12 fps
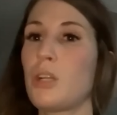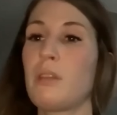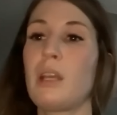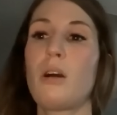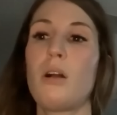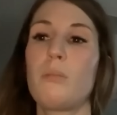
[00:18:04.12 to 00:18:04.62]
and
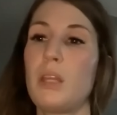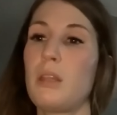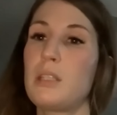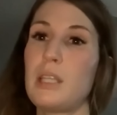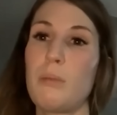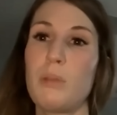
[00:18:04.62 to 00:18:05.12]
they called me
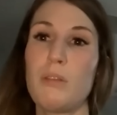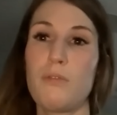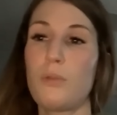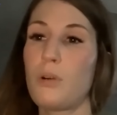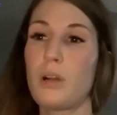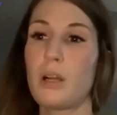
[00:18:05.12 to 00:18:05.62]
the day
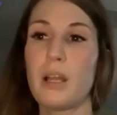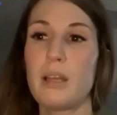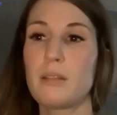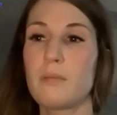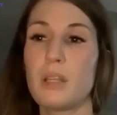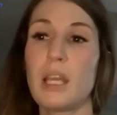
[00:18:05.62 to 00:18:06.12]
before
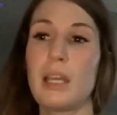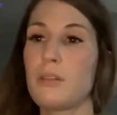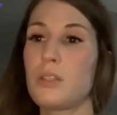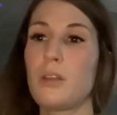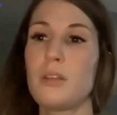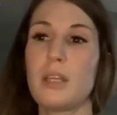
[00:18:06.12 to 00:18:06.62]
and
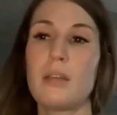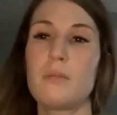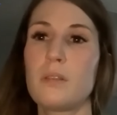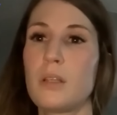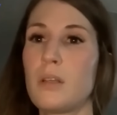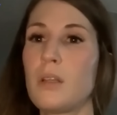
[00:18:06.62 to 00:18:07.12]
canceled it.
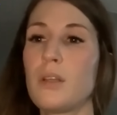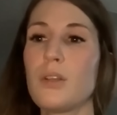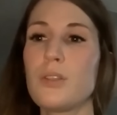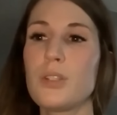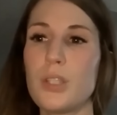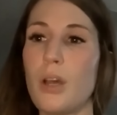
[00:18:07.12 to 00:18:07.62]

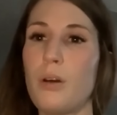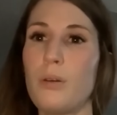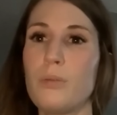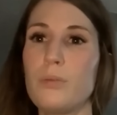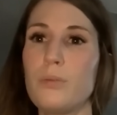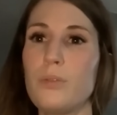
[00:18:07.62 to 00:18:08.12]
So